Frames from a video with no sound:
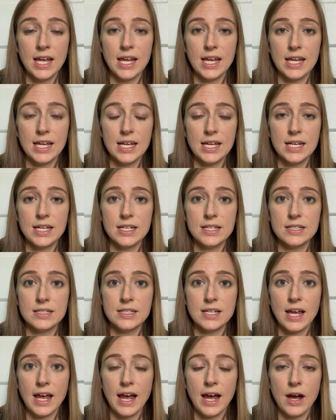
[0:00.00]
and
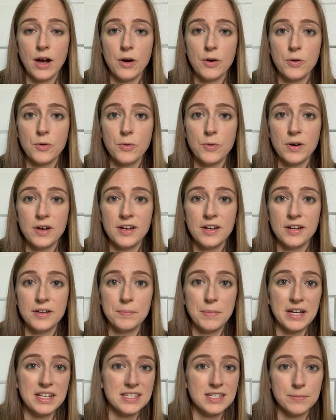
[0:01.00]
how
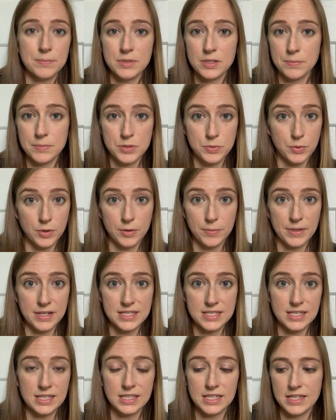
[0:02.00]
my symptoms were
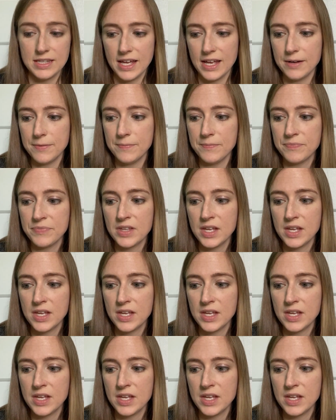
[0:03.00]
basically then.